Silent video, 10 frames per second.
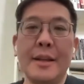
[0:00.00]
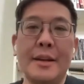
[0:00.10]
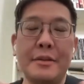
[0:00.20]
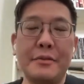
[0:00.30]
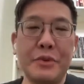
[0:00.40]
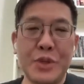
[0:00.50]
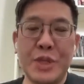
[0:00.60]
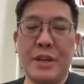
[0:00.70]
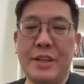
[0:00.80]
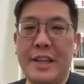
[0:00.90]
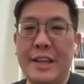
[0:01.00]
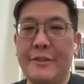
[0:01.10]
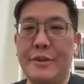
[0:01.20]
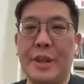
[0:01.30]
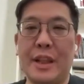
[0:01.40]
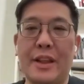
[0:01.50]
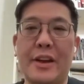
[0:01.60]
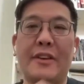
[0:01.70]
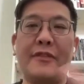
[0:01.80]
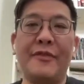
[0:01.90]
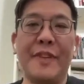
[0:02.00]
we're still dealing with a lot of